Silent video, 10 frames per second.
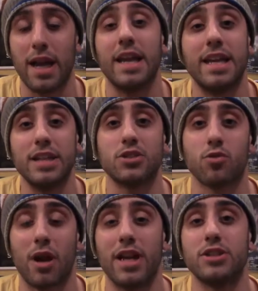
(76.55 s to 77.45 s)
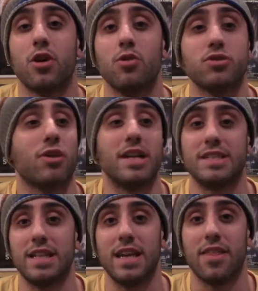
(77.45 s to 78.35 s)
and he's great, so it was great
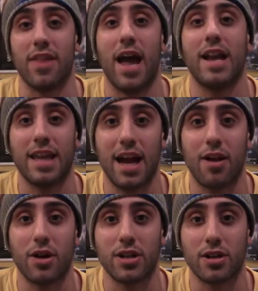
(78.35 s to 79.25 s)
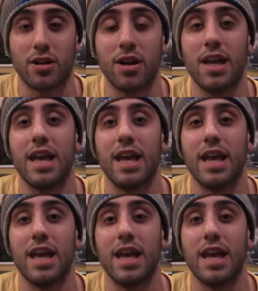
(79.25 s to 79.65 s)
seeing that character